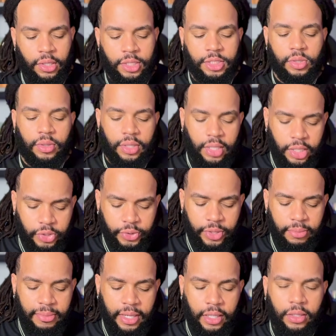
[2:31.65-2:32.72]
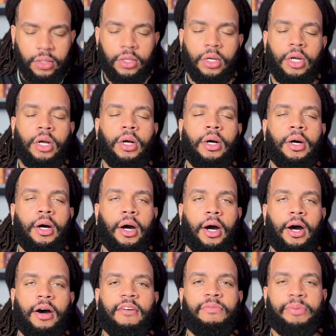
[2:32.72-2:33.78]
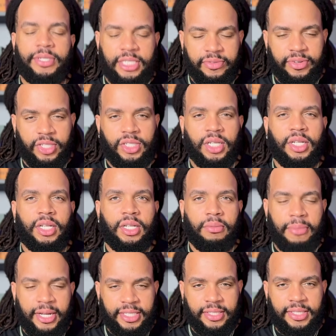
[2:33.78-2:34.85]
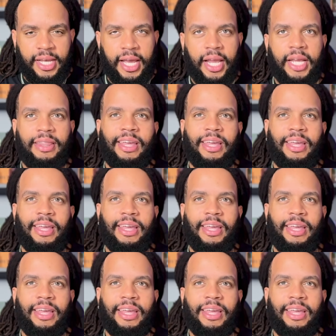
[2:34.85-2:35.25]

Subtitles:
So 100 ml of Pacific Chill and L'Immensité,